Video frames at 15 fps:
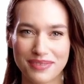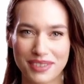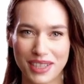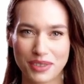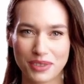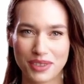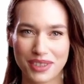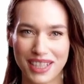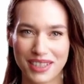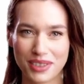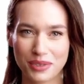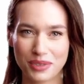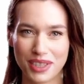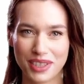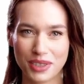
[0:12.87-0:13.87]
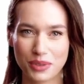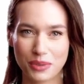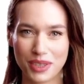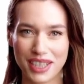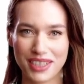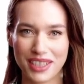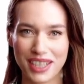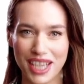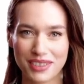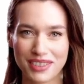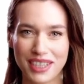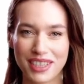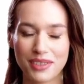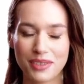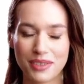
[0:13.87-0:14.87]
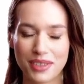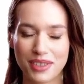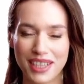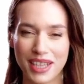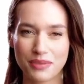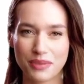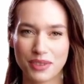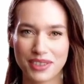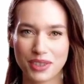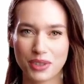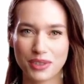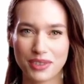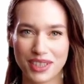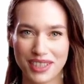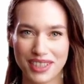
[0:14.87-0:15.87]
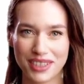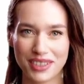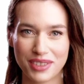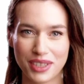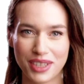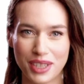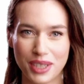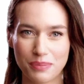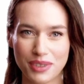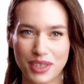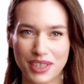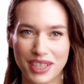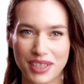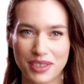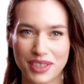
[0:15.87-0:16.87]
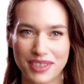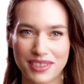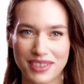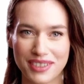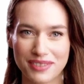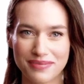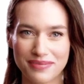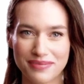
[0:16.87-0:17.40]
In today's video we are diving into the cybersecurity in telecommunications.